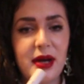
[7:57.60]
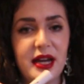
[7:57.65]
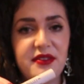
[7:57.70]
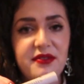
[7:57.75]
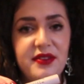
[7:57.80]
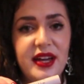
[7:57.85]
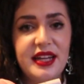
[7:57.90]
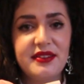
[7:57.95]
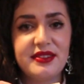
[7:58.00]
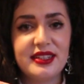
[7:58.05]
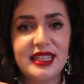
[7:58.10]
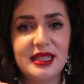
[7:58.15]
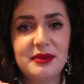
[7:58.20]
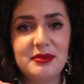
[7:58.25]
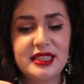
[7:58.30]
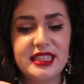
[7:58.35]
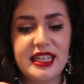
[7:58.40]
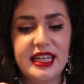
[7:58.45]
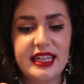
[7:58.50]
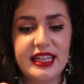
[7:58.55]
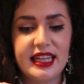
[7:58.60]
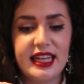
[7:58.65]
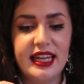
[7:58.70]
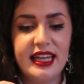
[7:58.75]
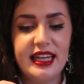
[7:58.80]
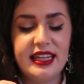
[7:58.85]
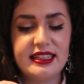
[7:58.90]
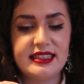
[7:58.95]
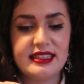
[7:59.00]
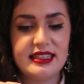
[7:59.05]
My favourite lipstick
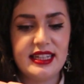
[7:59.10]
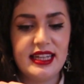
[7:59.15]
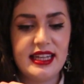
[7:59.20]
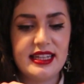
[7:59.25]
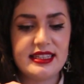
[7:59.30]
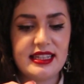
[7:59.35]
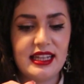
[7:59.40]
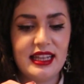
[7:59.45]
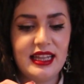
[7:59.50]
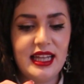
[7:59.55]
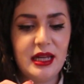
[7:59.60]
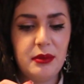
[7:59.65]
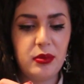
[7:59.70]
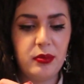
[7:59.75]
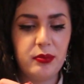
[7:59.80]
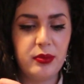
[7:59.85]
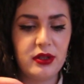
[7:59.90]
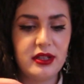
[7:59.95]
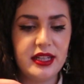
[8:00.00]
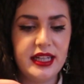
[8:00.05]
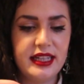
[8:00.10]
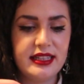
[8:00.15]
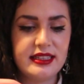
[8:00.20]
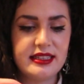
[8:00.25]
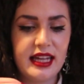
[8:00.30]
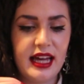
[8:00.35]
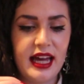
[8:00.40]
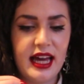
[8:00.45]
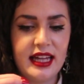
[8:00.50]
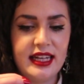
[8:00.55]
is this Lip Bullet,
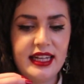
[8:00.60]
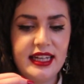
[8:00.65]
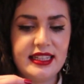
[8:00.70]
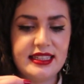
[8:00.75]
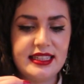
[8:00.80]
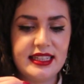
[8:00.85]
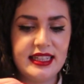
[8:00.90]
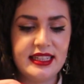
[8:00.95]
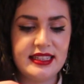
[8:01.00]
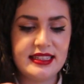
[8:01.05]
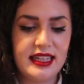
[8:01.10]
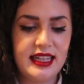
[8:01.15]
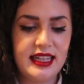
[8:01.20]
and it is